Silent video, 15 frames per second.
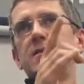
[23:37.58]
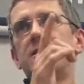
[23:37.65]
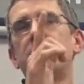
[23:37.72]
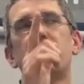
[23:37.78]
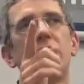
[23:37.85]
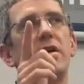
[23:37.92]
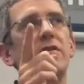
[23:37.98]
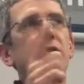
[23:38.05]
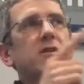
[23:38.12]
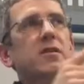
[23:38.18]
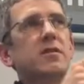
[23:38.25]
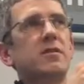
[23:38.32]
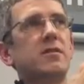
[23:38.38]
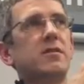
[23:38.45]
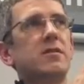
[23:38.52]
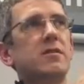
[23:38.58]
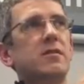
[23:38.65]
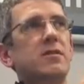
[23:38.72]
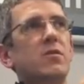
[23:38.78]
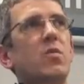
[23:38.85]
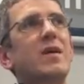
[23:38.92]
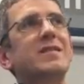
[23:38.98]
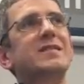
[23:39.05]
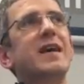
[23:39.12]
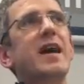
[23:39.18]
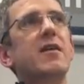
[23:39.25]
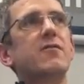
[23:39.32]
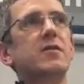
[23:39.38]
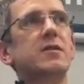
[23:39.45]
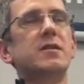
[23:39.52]
The brother went to
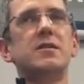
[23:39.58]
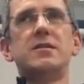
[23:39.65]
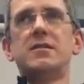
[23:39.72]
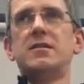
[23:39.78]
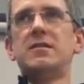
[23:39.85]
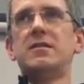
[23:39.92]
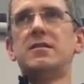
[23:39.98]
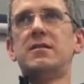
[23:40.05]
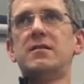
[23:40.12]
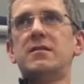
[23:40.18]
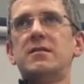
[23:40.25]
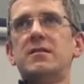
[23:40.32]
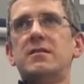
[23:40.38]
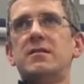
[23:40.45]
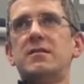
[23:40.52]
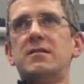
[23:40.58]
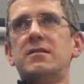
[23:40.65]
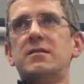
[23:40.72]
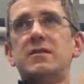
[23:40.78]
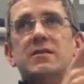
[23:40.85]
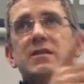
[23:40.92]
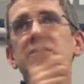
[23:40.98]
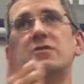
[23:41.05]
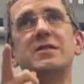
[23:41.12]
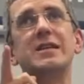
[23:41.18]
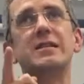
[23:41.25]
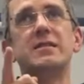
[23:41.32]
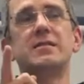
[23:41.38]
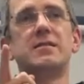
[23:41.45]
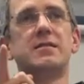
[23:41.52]
heaven. The sister
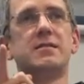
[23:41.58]
didn't